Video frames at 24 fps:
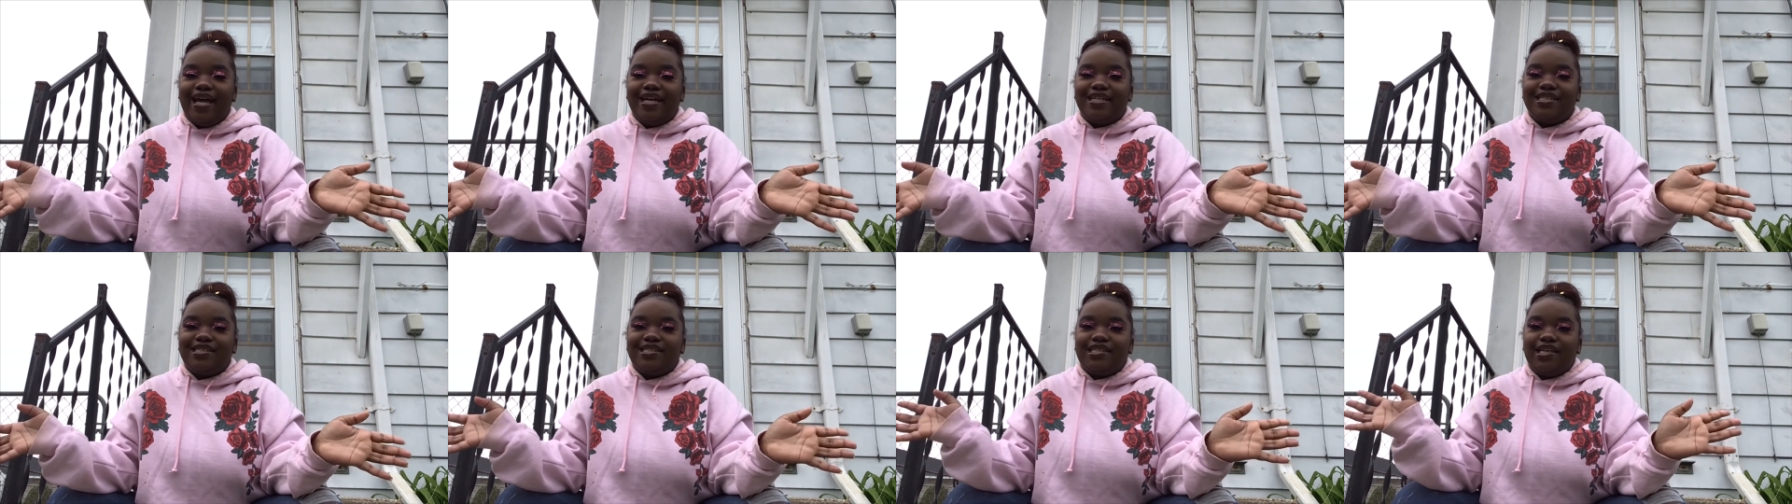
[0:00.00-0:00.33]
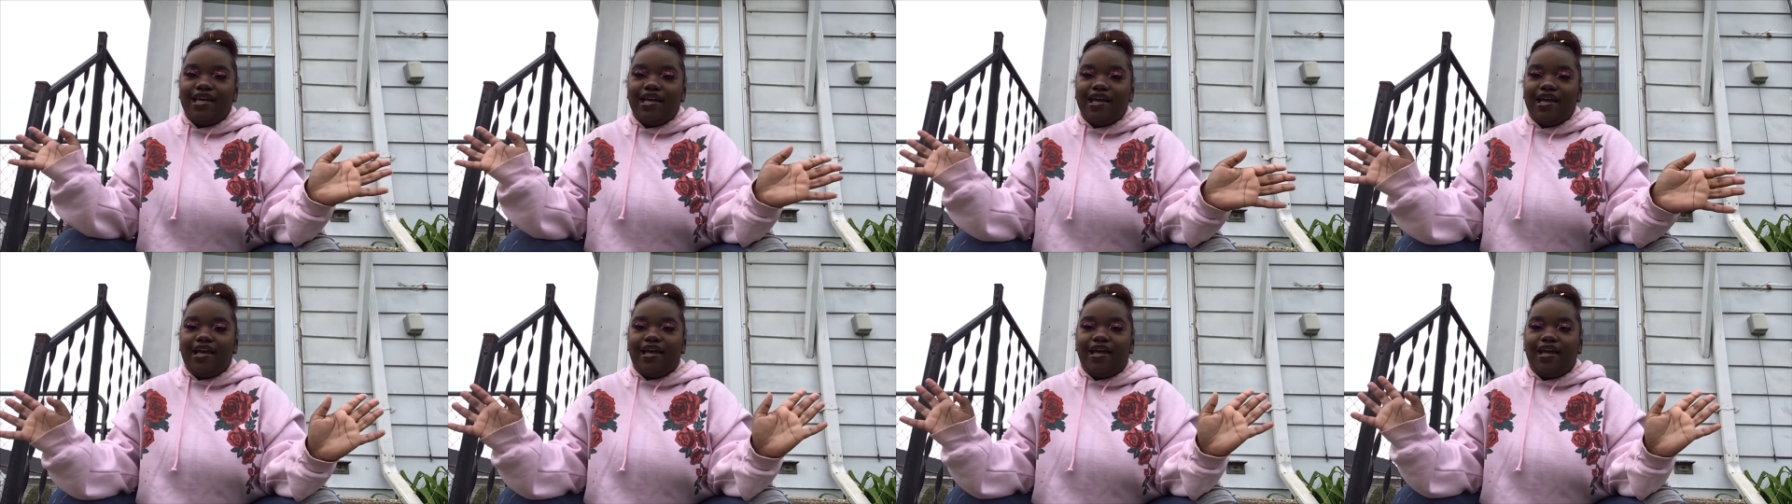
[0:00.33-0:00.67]
for
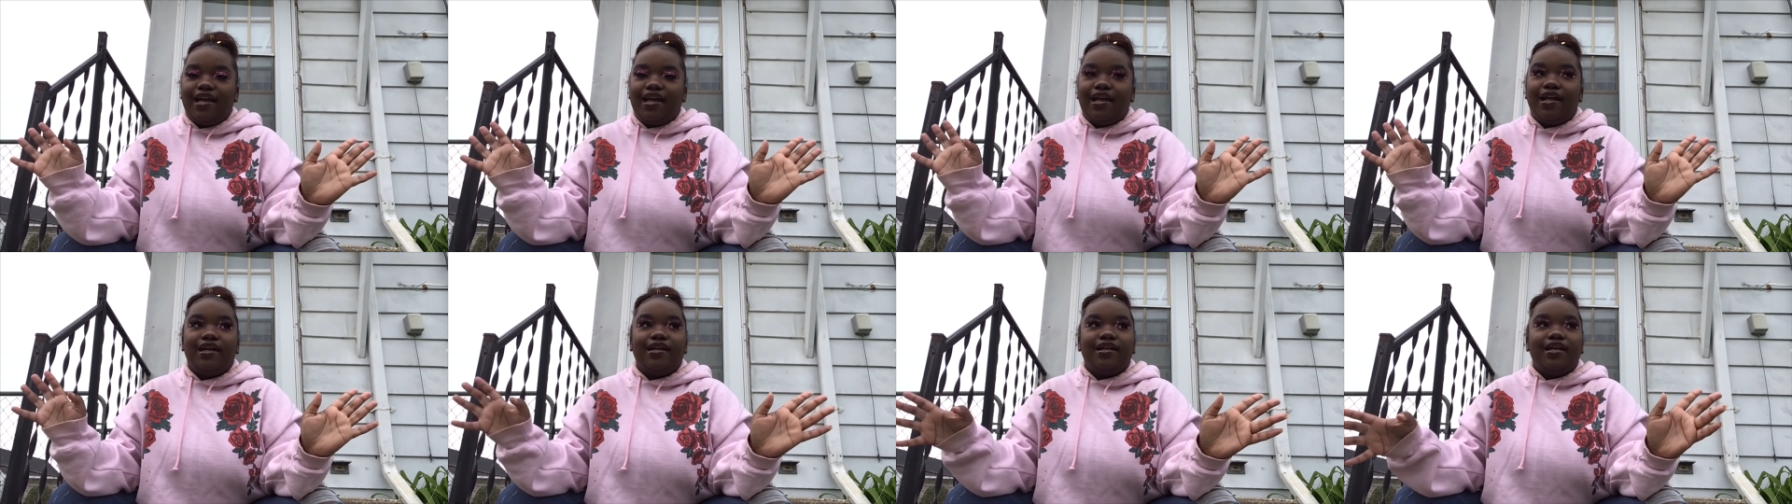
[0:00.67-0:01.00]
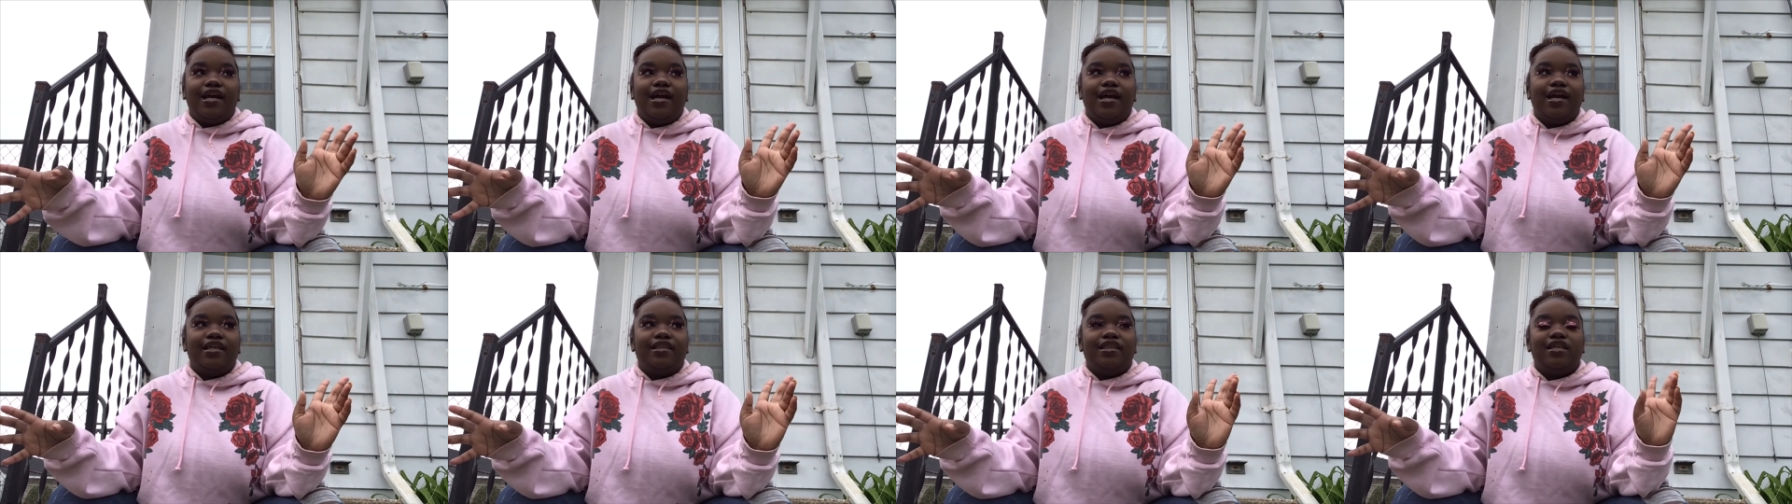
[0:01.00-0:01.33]
that.
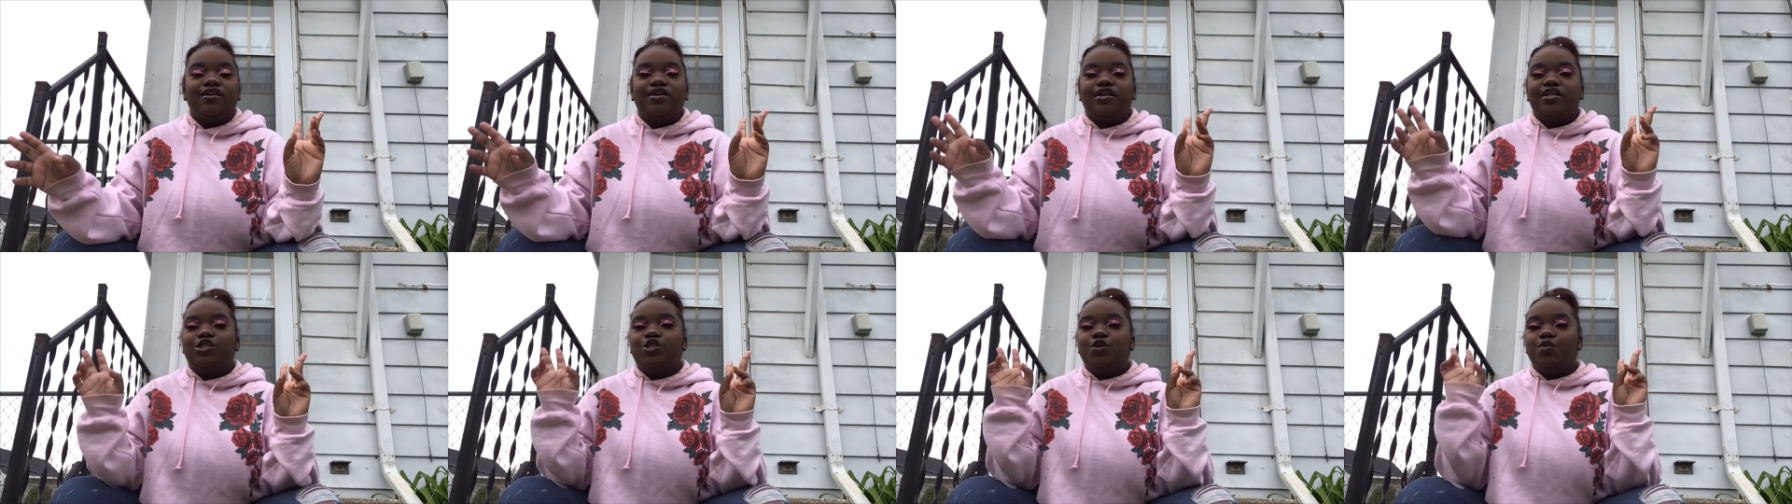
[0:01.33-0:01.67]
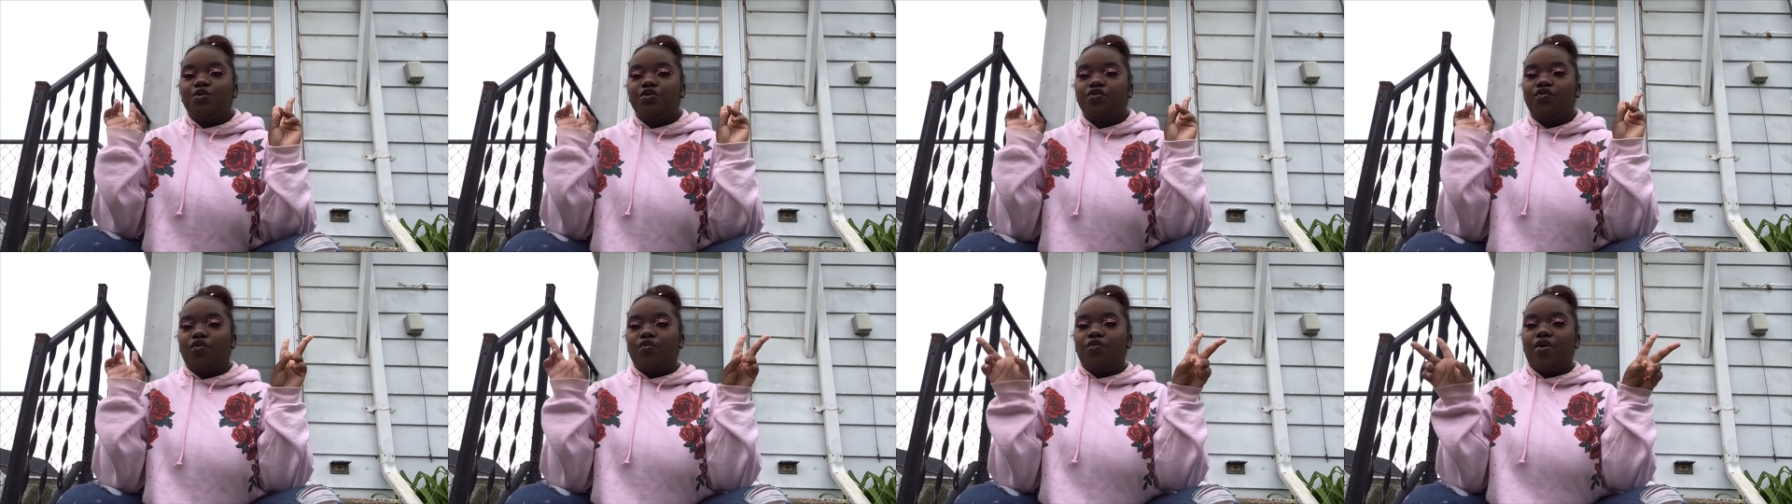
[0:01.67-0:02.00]
And yeah,
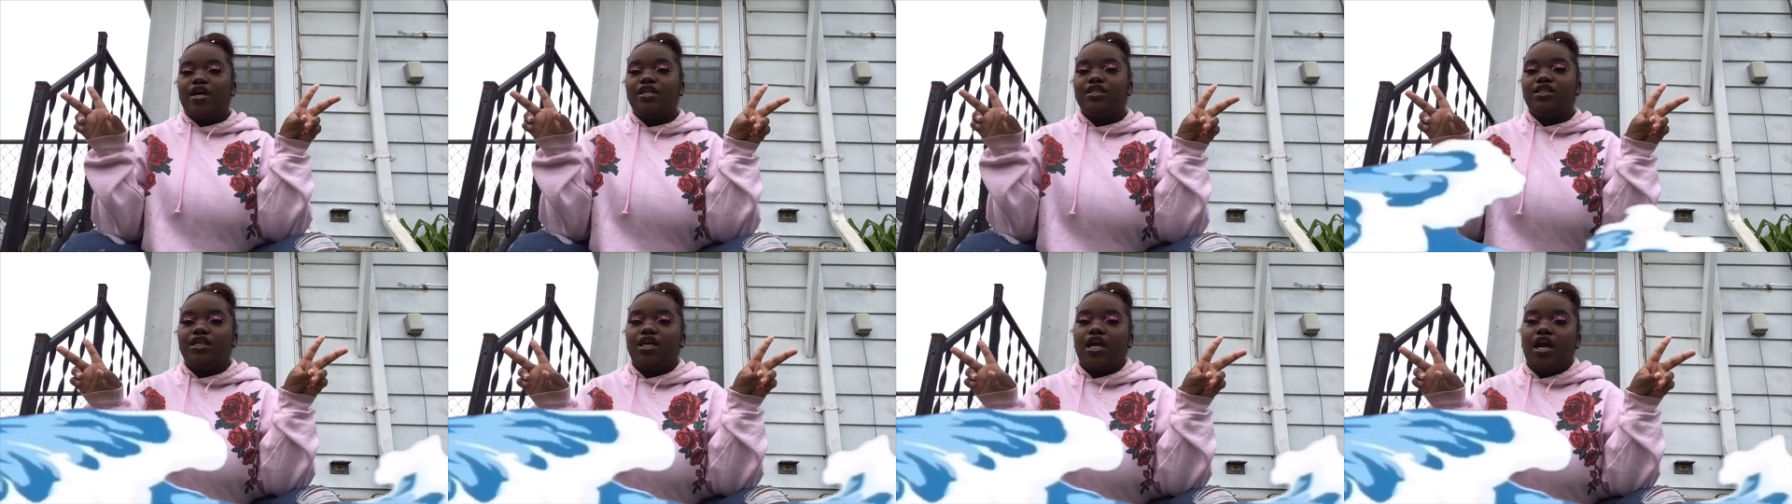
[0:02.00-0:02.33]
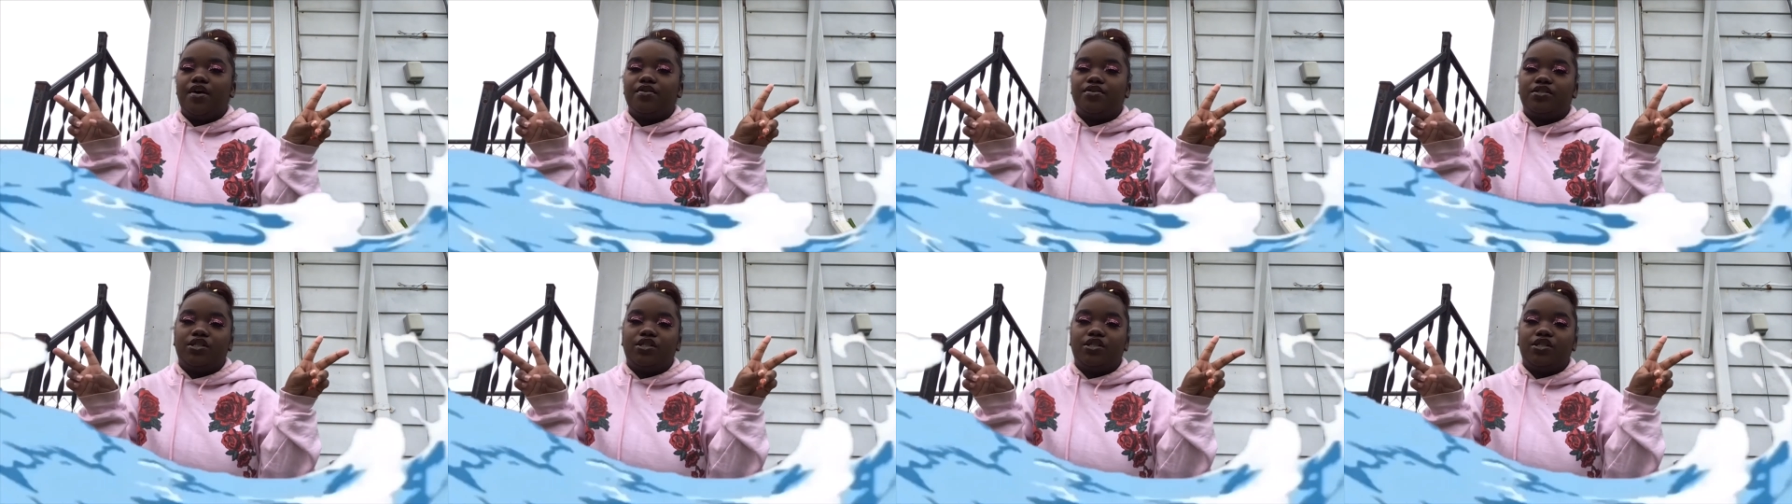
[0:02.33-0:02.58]
thank you guys so much for